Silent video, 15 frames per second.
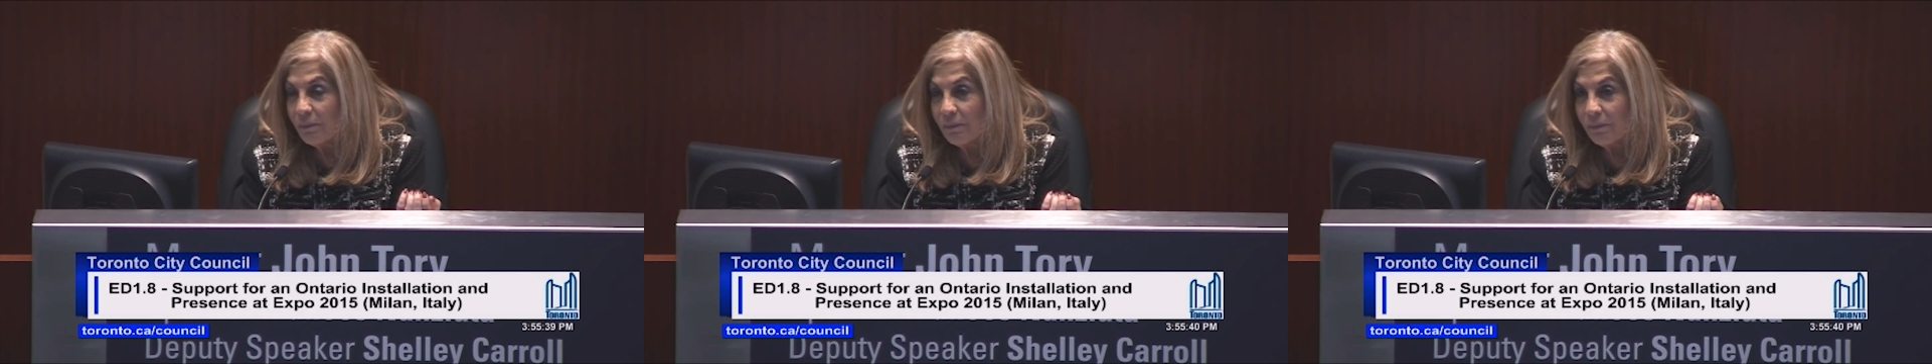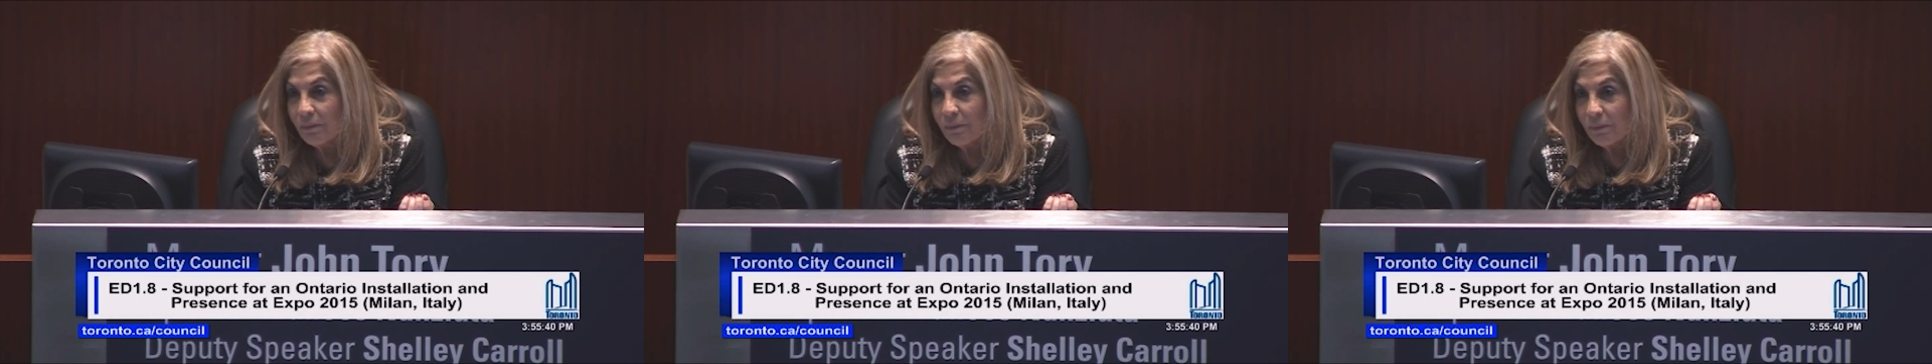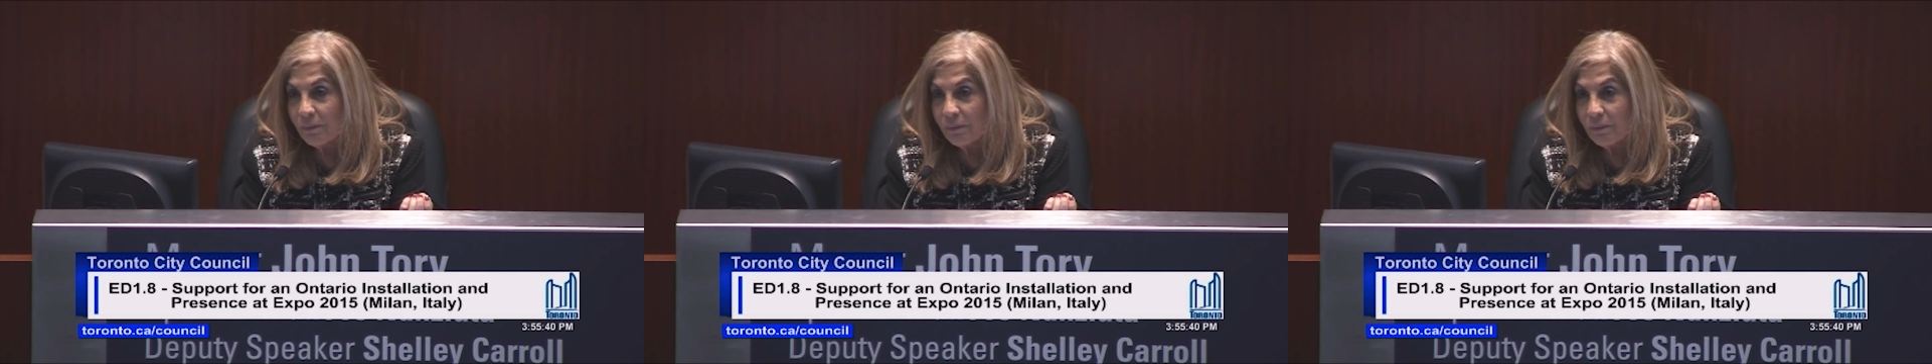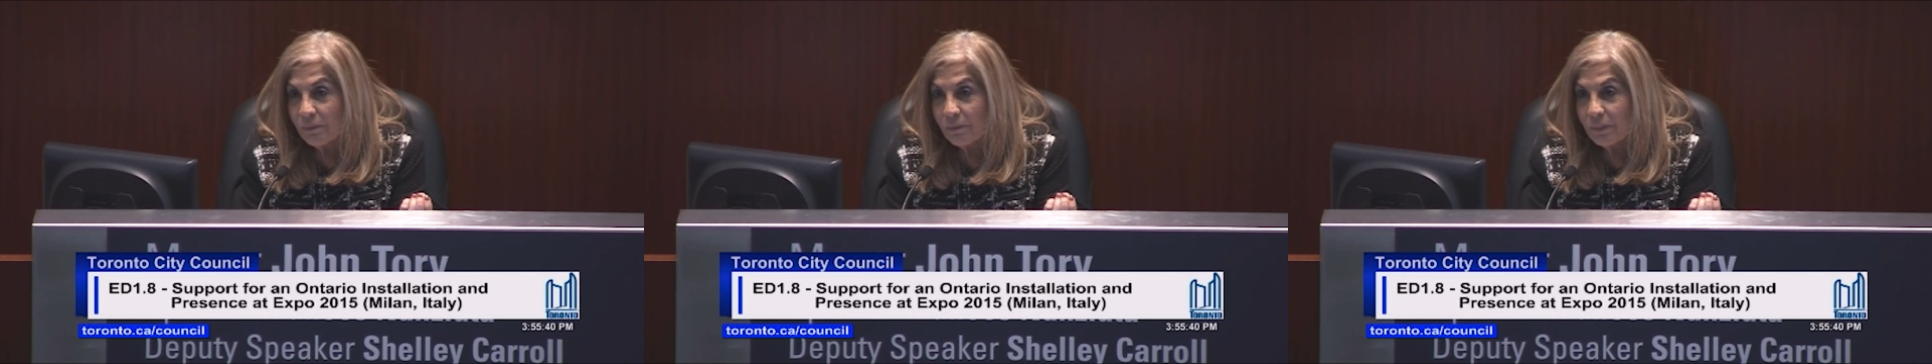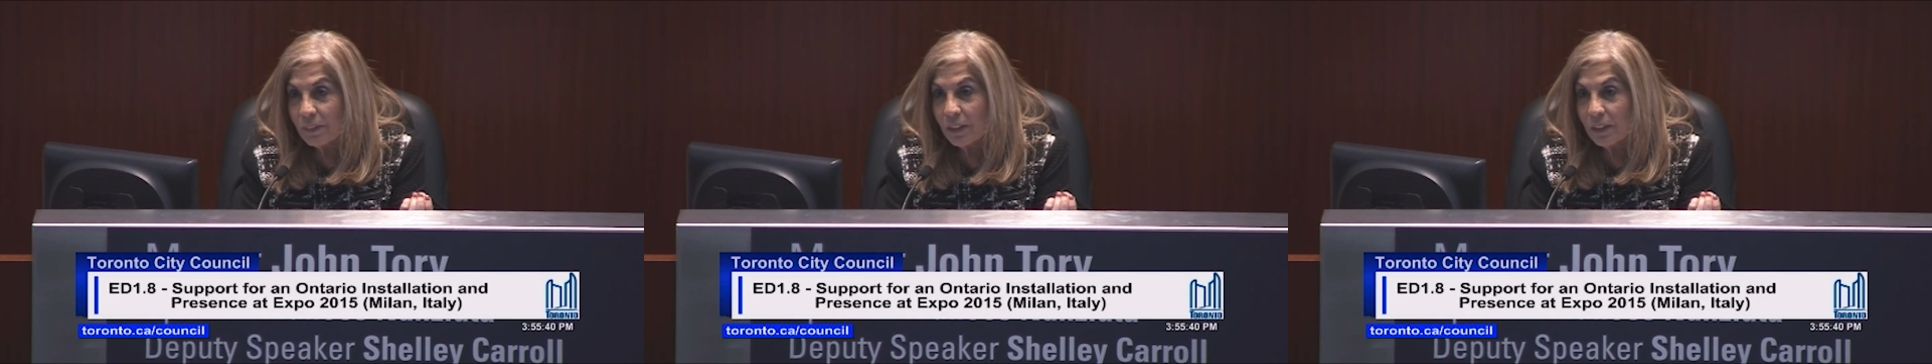
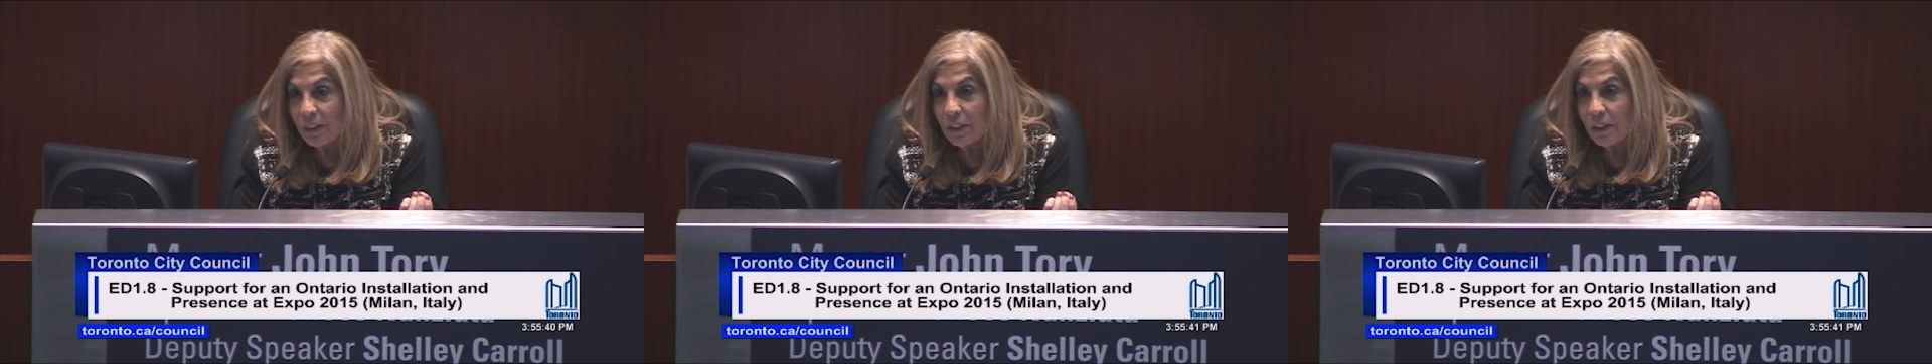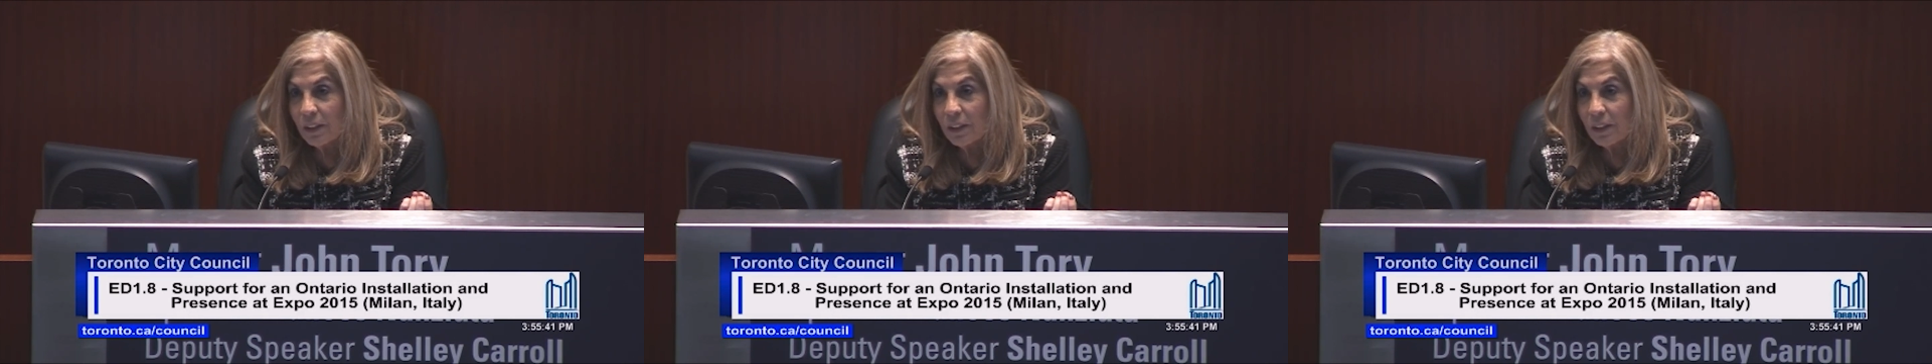Retracting? What